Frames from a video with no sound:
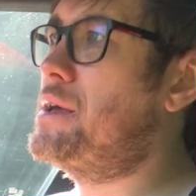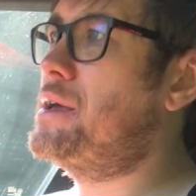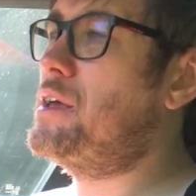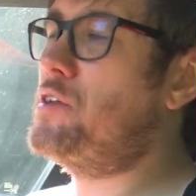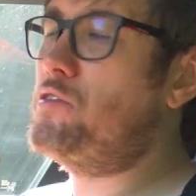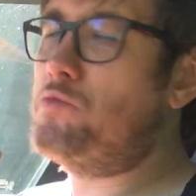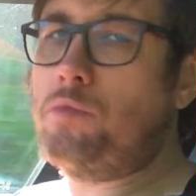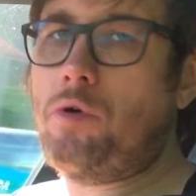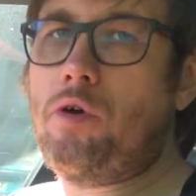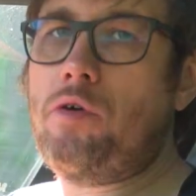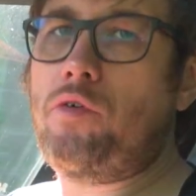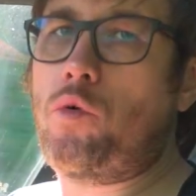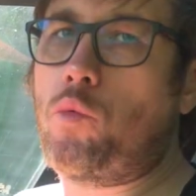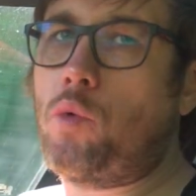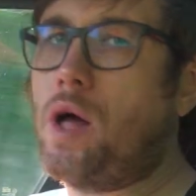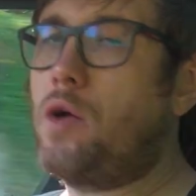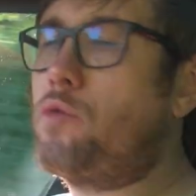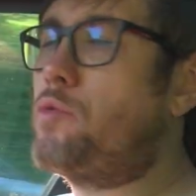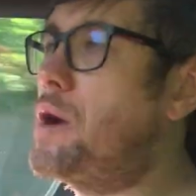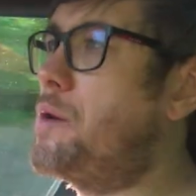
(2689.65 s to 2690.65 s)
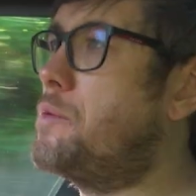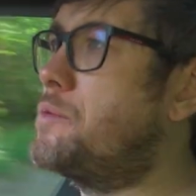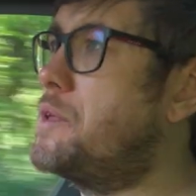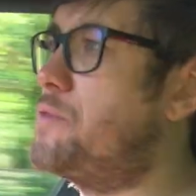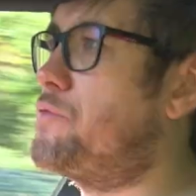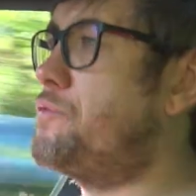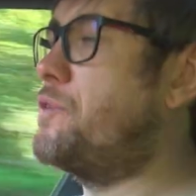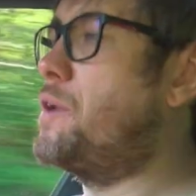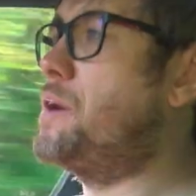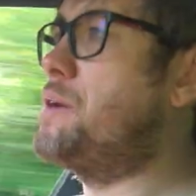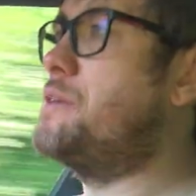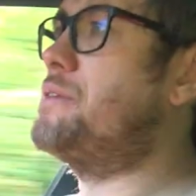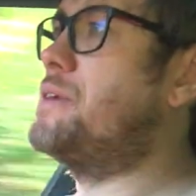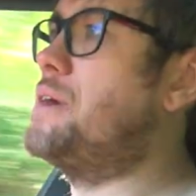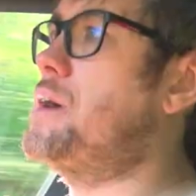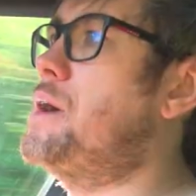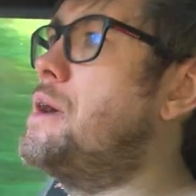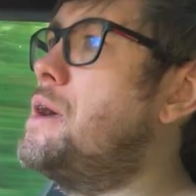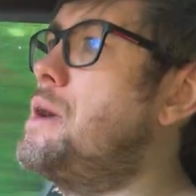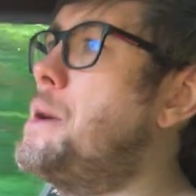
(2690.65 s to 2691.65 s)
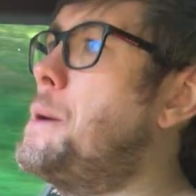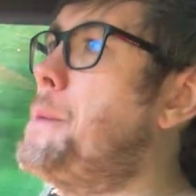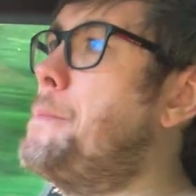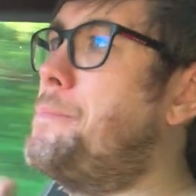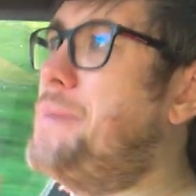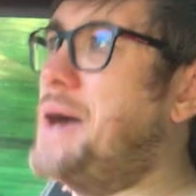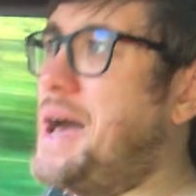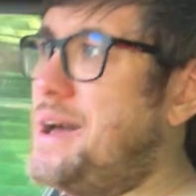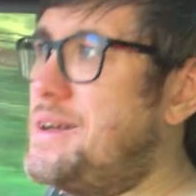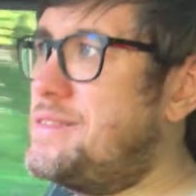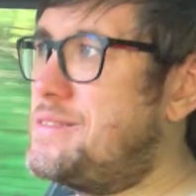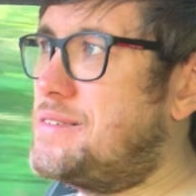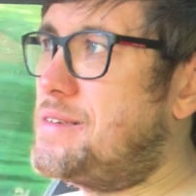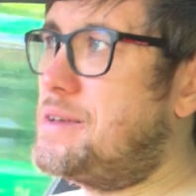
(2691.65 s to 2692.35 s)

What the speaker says: He's more of a well-rounded fighter, but